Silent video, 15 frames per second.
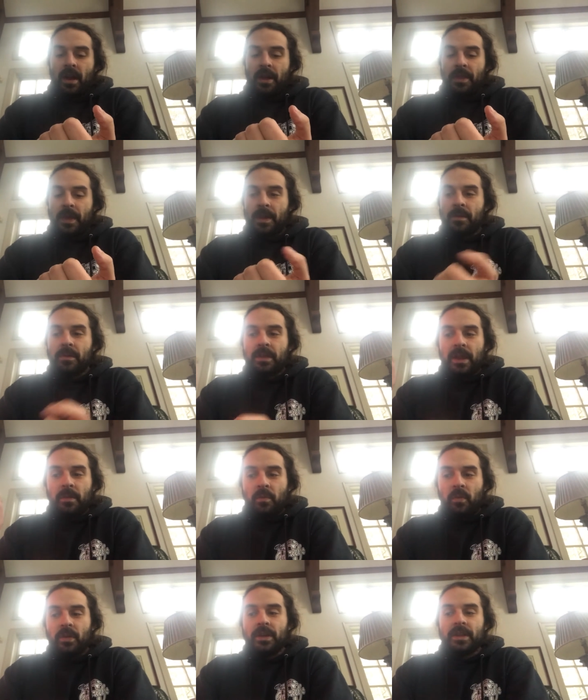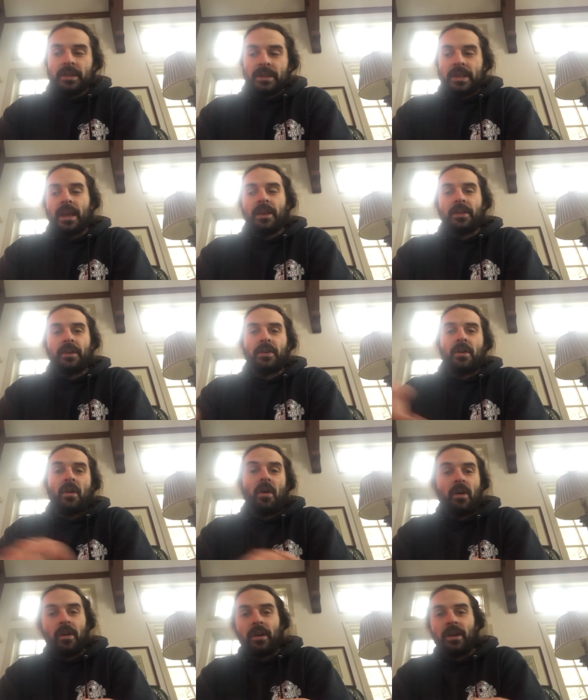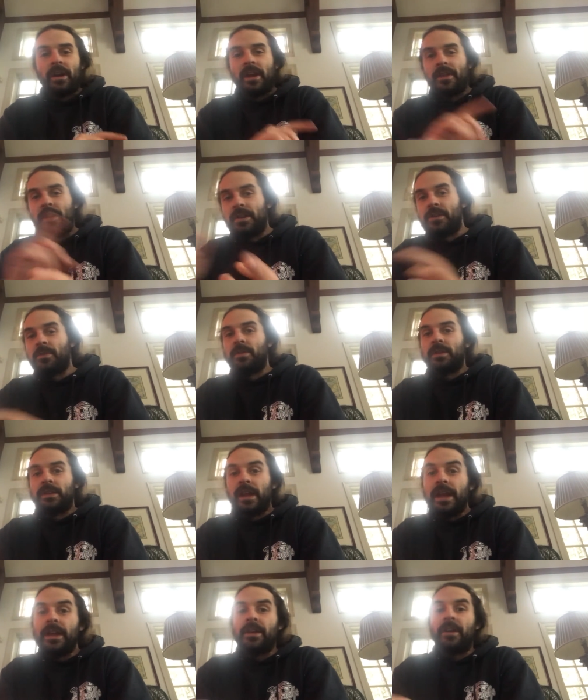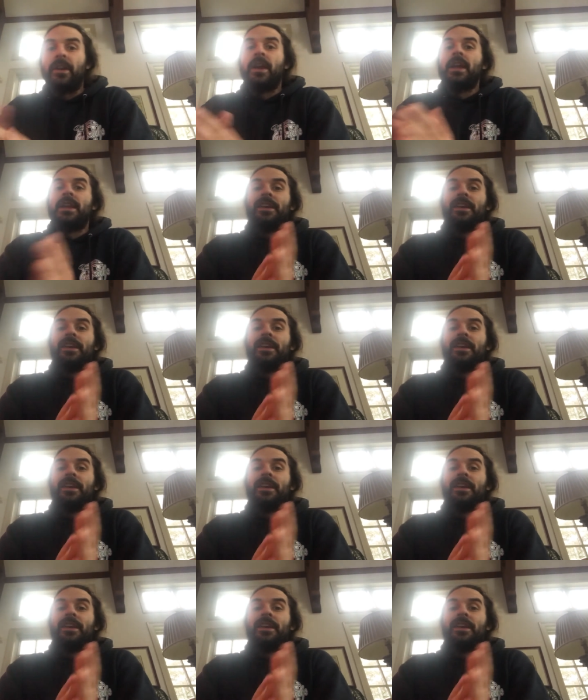they, they wouldn't take the card and then do it later.